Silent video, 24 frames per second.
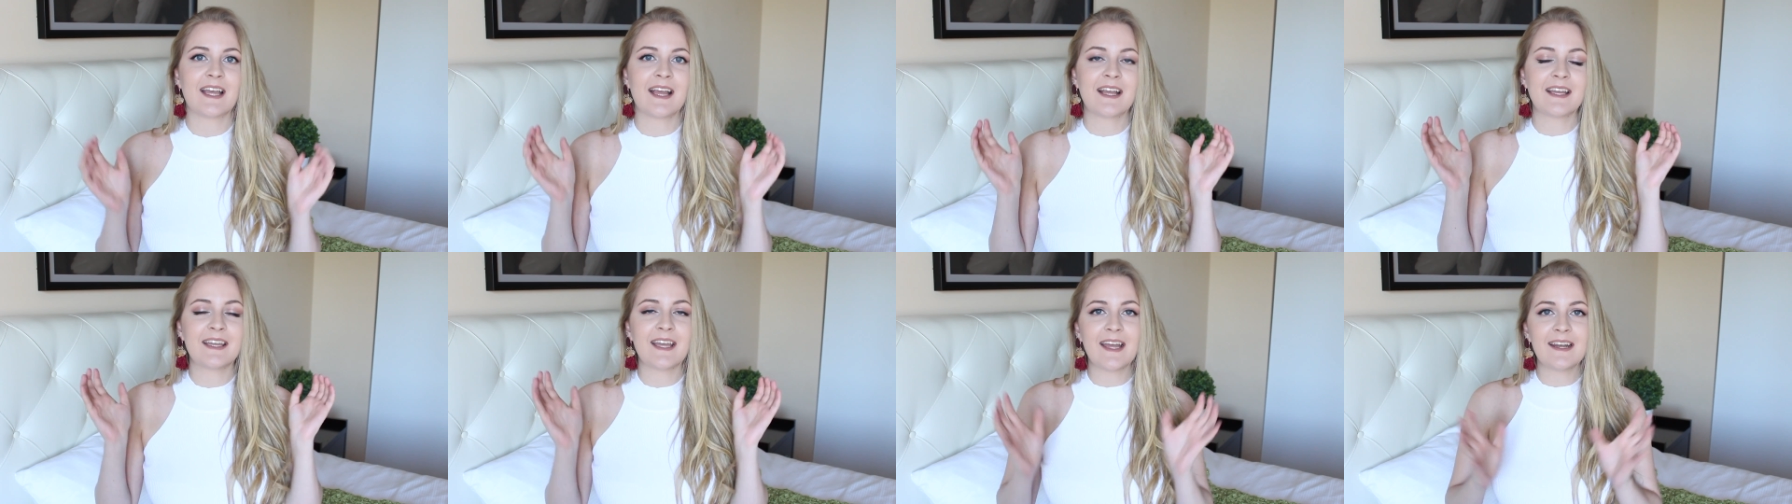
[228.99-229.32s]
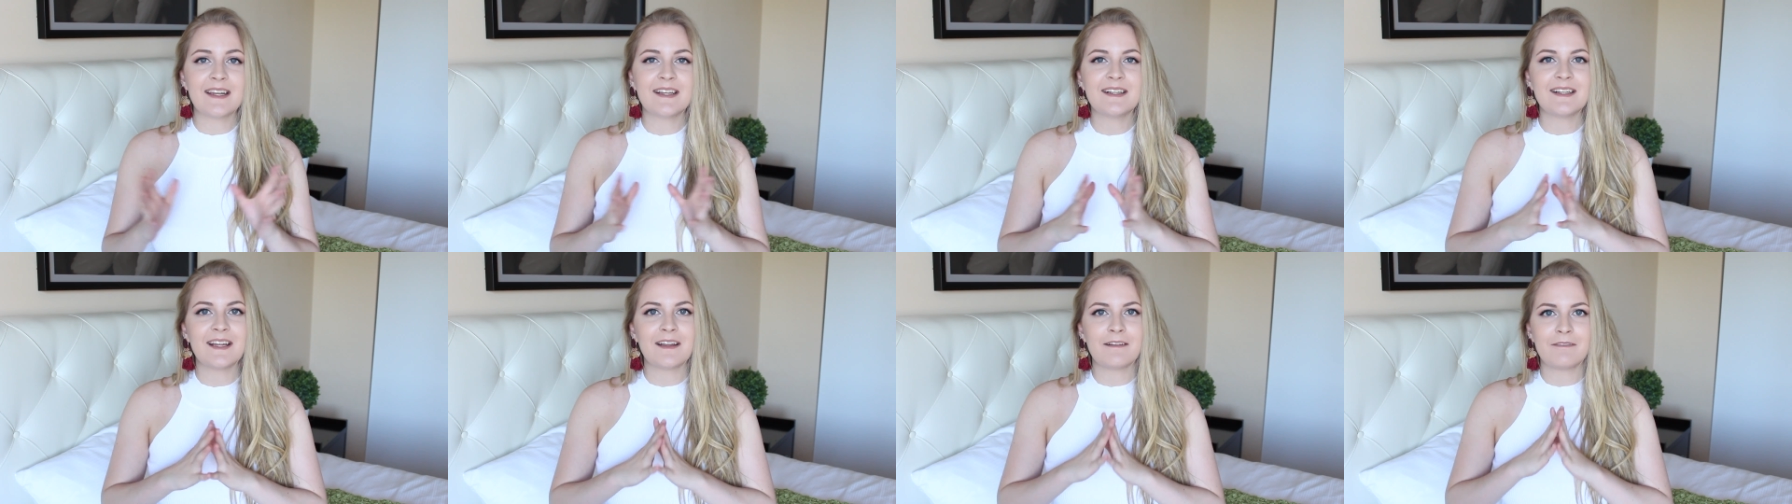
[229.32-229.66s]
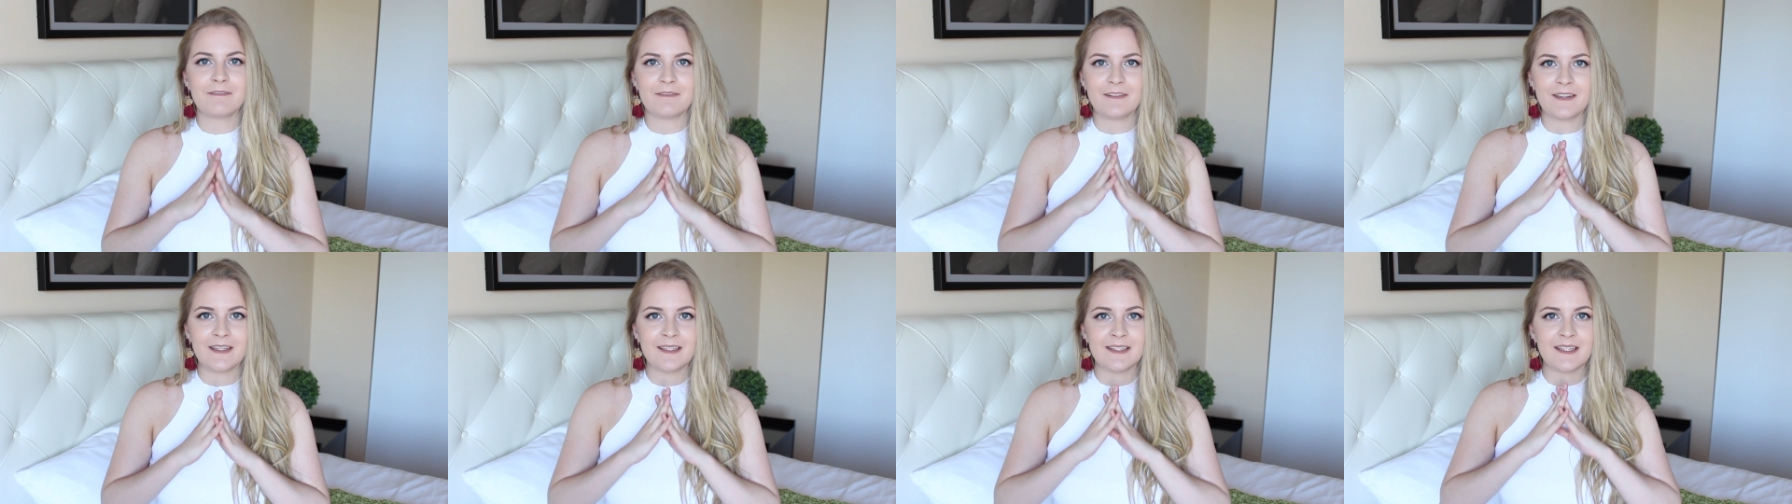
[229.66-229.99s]
and getting
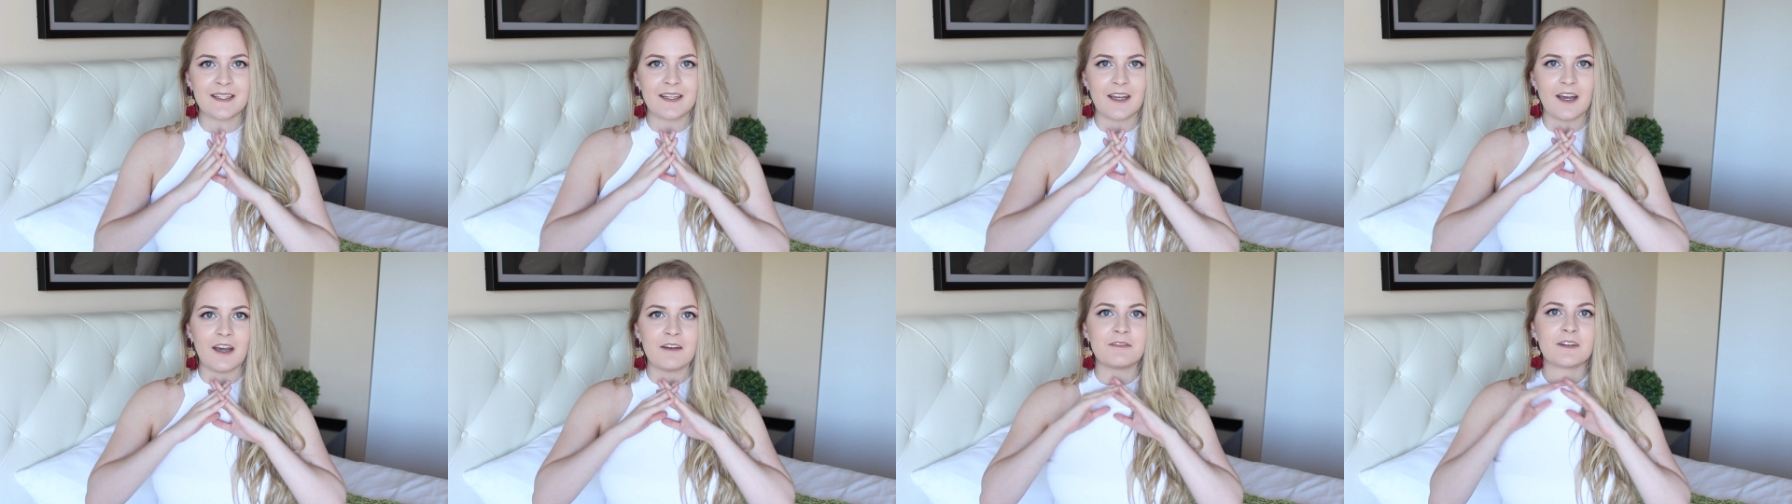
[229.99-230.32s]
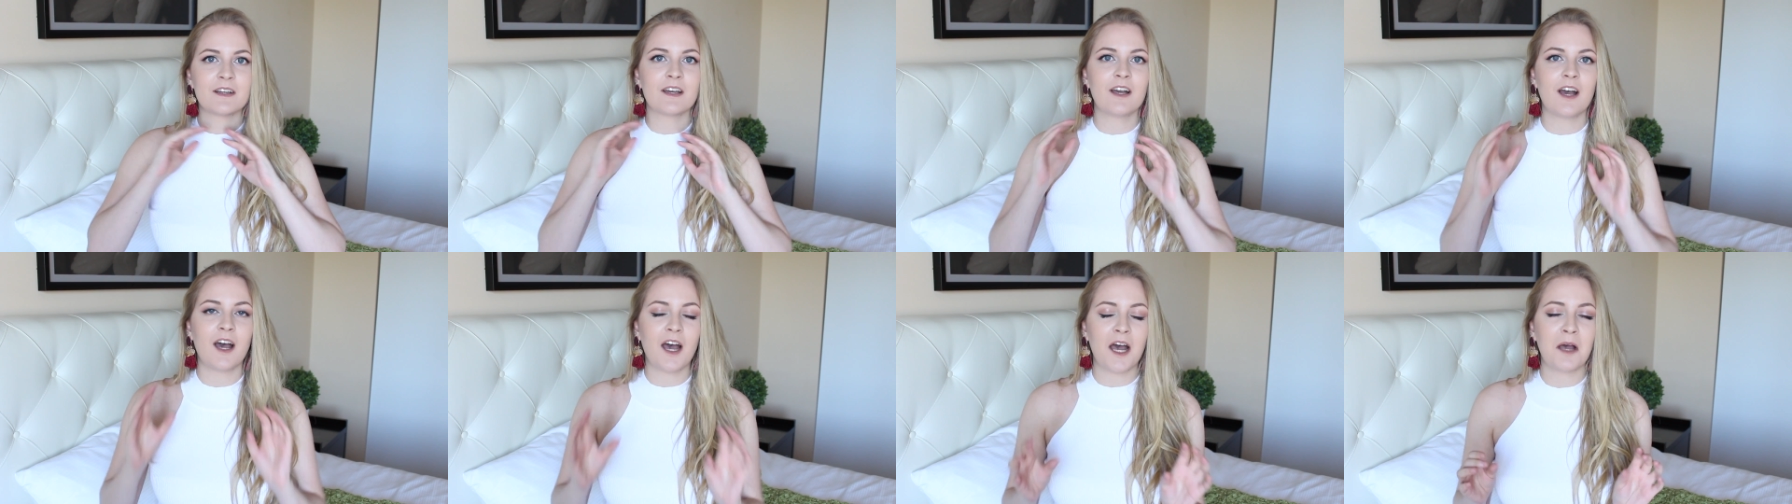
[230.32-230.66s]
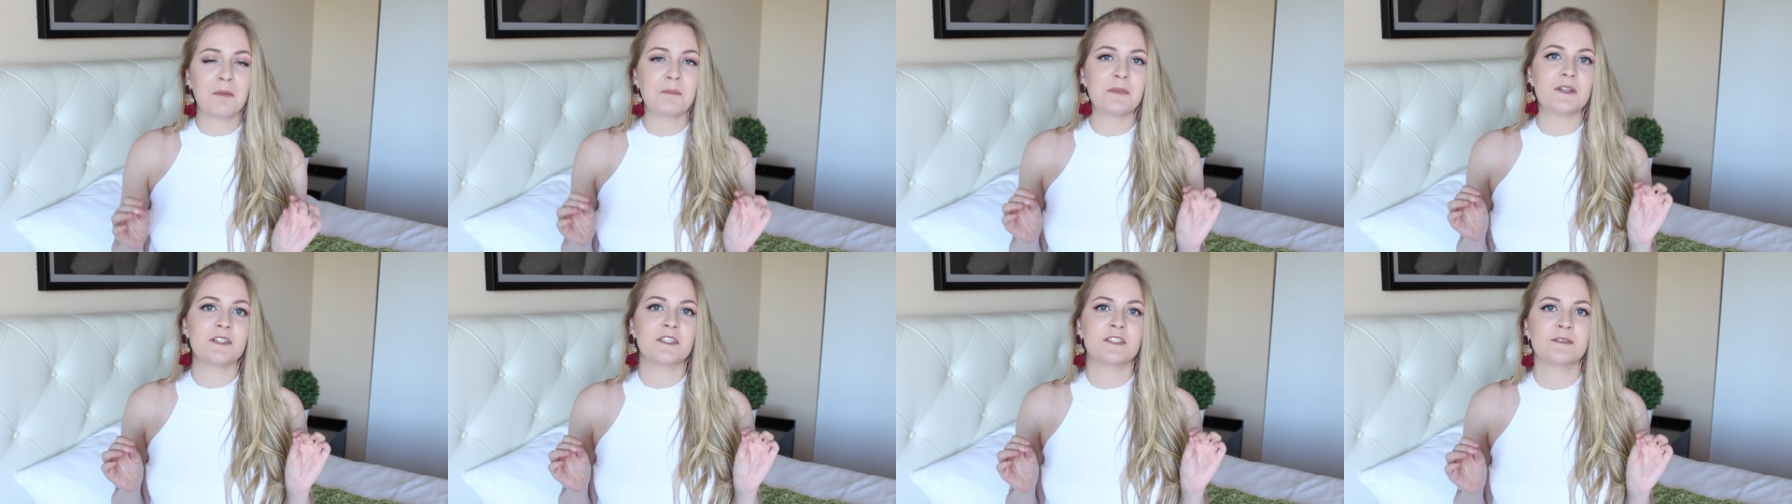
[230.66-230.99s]
that feeling of
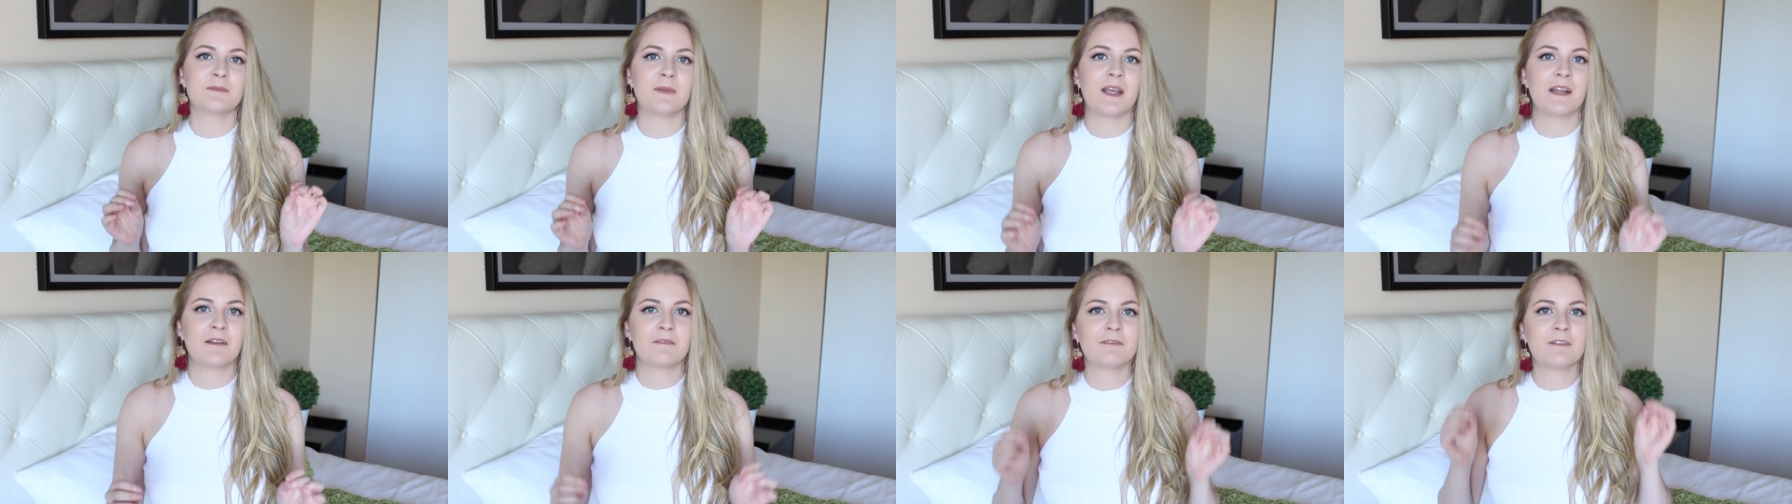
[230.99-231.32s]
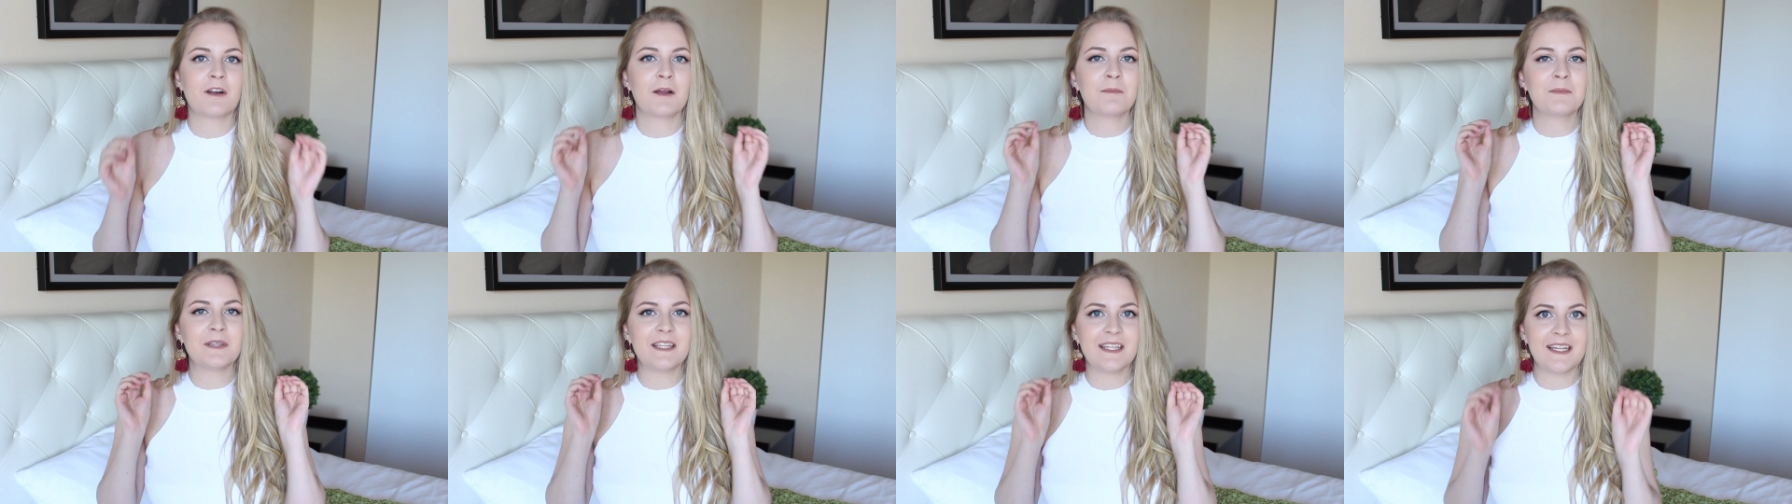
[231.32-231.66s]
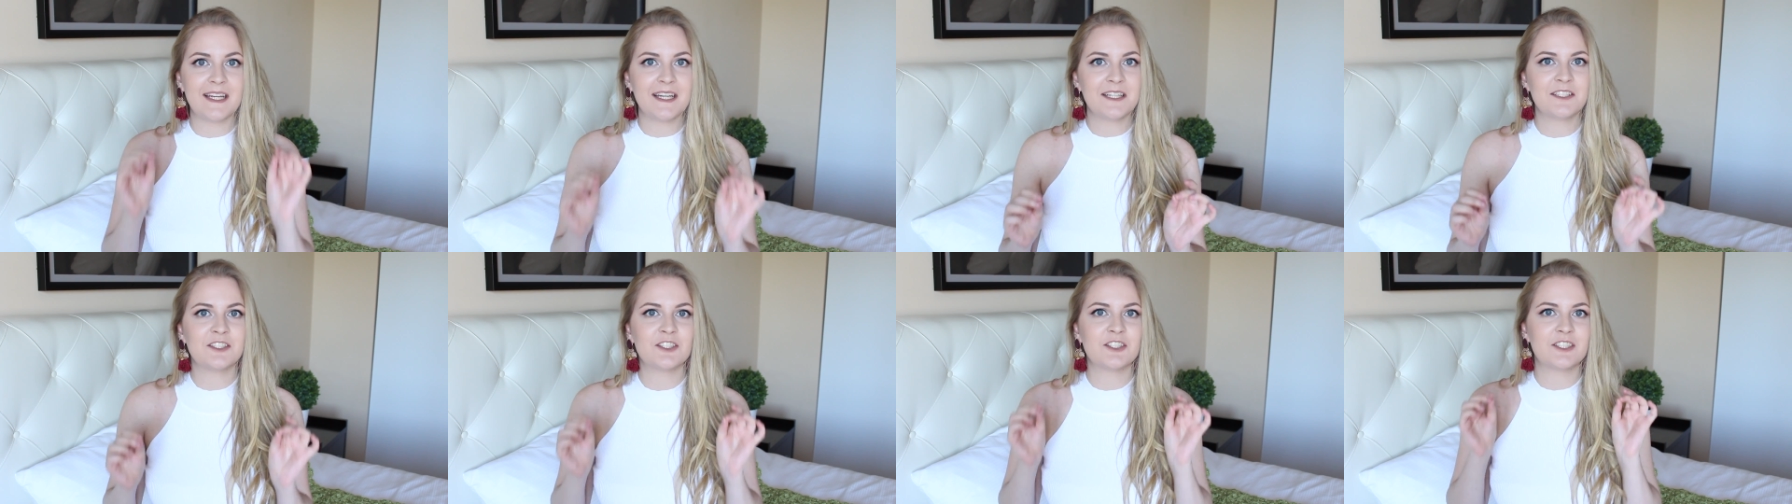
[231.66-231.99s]
accomplishment from
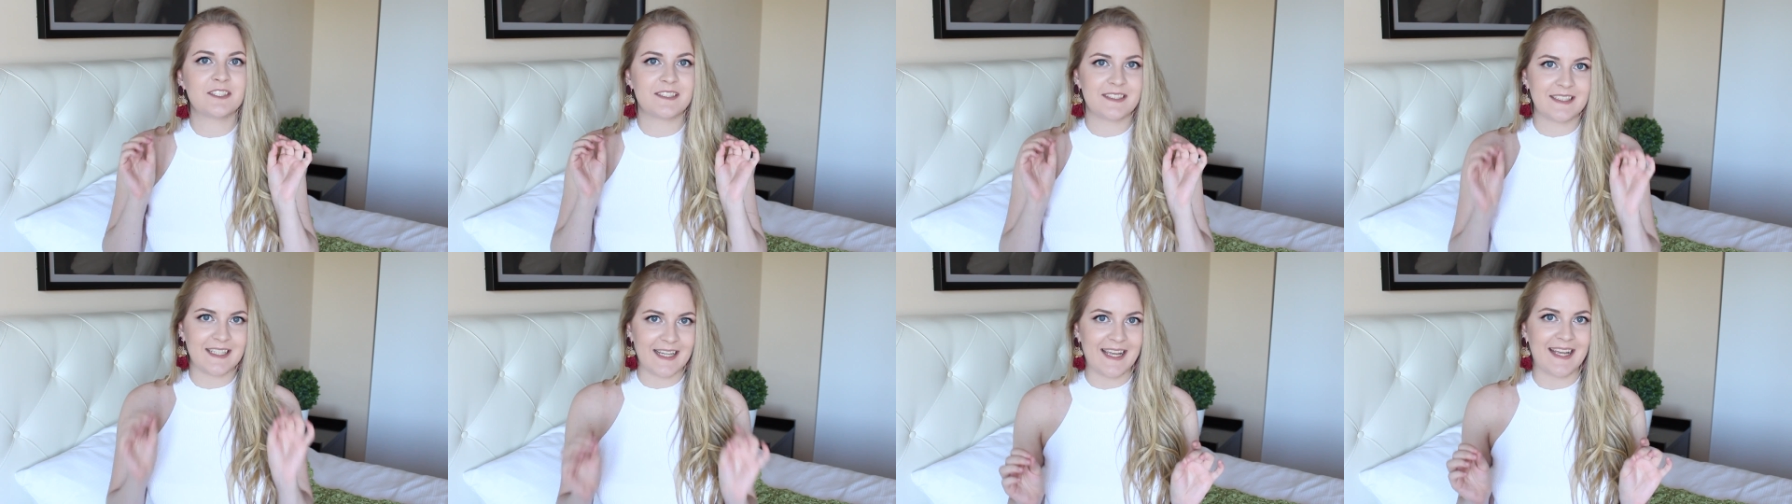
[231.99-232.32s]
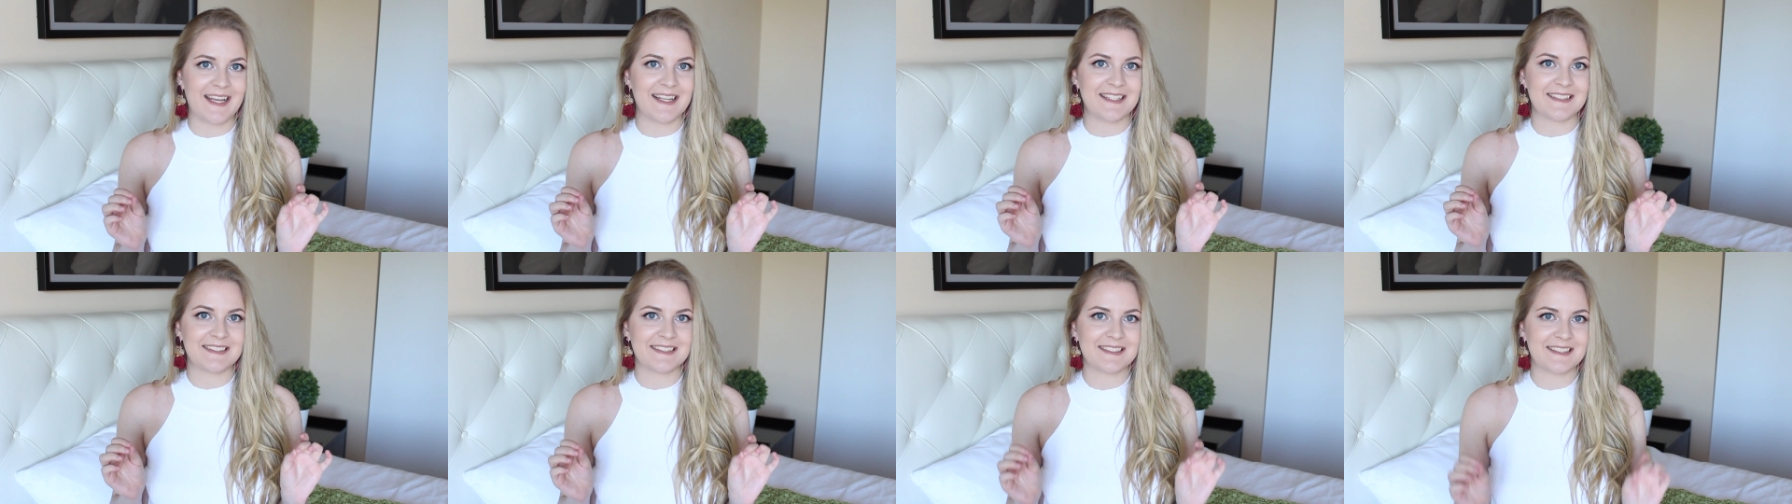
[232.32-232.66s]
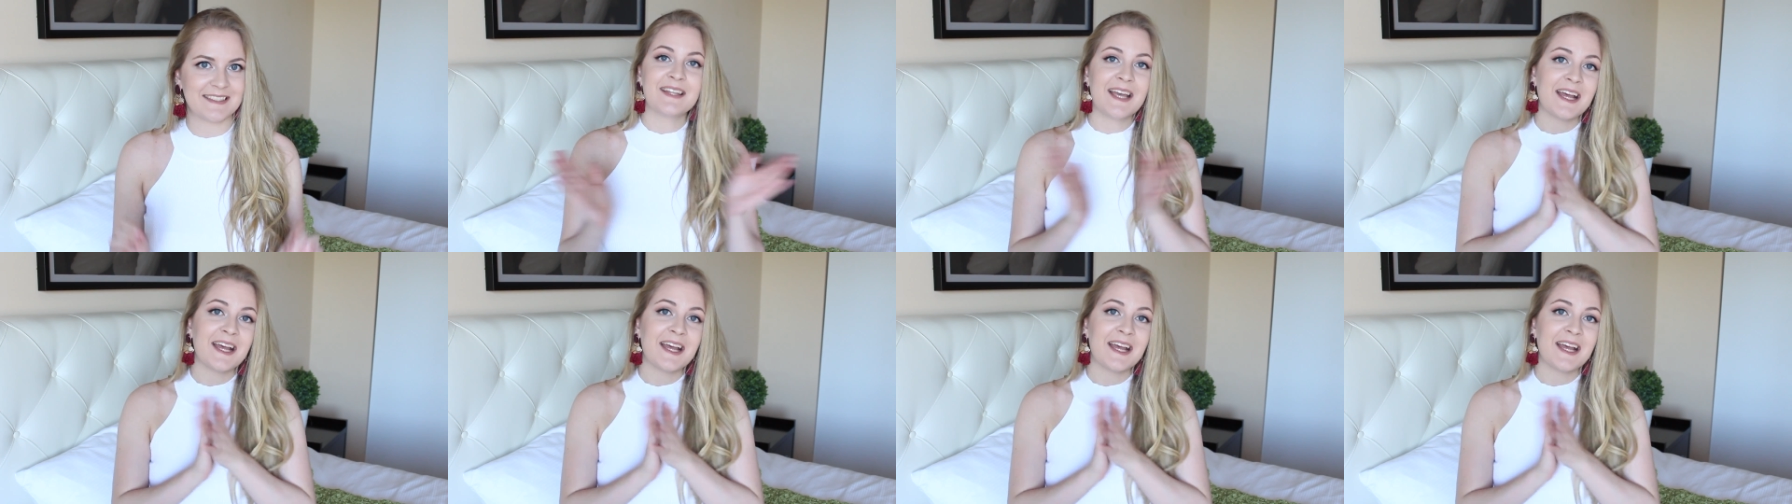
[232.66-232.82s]
each task.